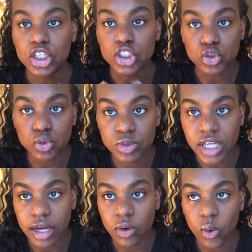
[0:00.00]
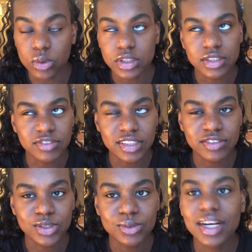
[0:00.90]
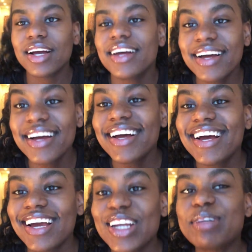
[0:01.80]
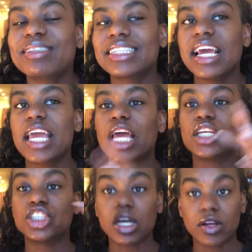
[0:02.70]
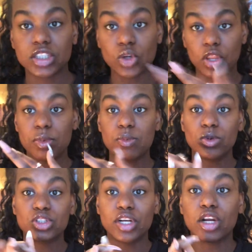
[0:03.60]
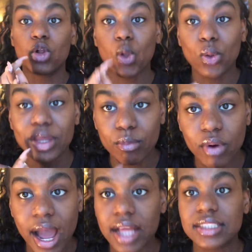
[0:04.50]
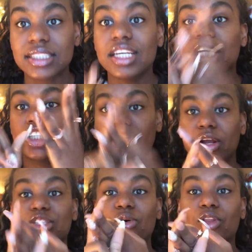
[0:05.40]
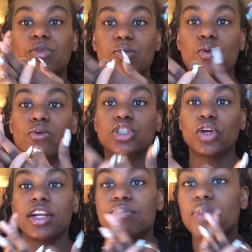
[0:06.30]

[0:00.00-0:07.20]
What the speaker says: YouTube channels, very few, you know what I'm saying? And shout out to all the people who started clothing brands. Shout out to all the people who started